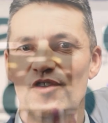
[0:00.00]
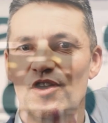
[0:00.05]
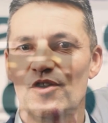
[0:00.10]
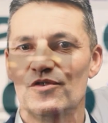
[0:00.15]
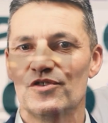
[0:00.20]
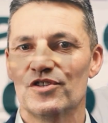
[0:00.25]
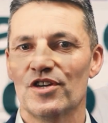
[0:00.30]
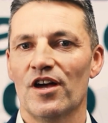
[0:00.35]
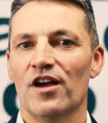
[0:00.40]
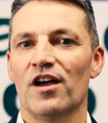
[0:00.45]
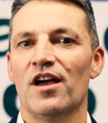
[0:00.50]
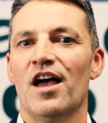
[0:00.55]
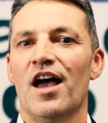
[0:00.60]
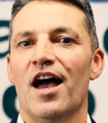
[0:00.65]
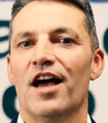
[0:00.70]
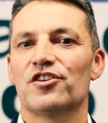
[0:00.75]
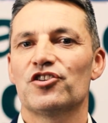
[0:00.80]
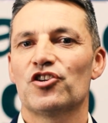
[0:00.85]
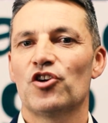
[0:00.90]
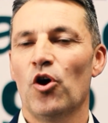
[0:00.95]
future
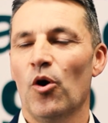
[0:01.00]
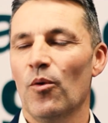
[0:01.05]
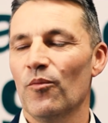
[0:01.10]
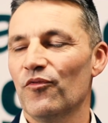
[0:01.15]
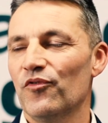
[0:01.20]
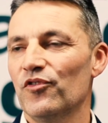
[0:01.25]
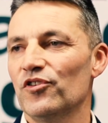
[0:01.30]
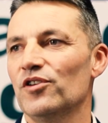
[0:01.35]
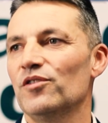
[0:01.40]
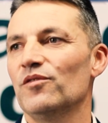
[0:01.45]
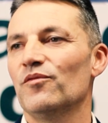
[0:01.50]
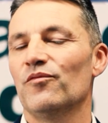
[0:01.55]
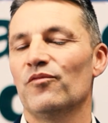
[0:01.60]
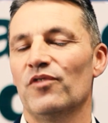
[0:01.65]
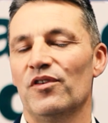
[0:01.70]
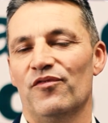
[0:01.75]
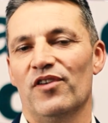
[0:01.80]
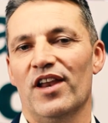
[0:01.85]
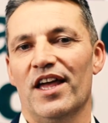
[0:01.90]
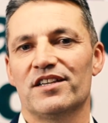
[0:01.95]
as confident,
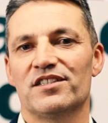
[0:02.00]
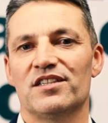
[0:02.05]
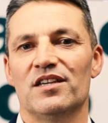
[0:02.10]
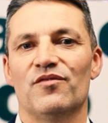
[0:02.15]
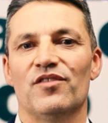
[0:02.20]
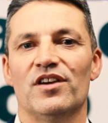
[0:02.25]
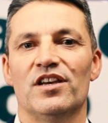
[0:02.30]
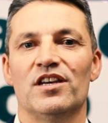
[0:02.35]
reflective